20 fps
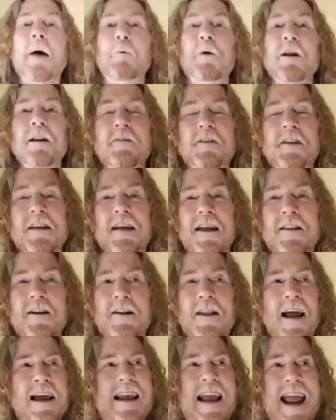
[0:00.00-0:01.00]
lived together
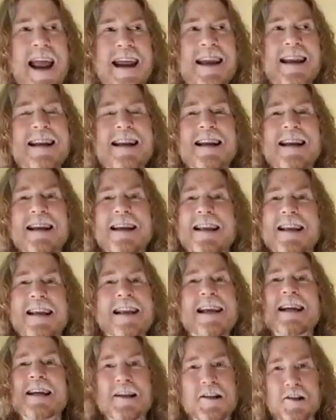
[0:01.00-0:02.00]
like 8
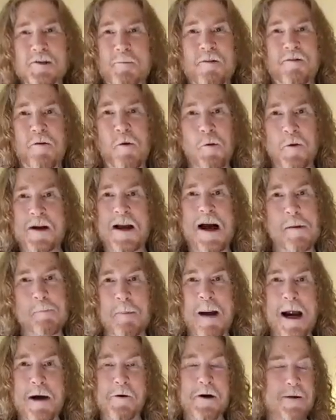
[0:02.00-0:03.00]
years before we got
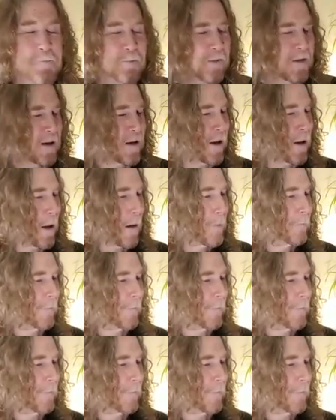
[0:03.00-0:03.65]
married. But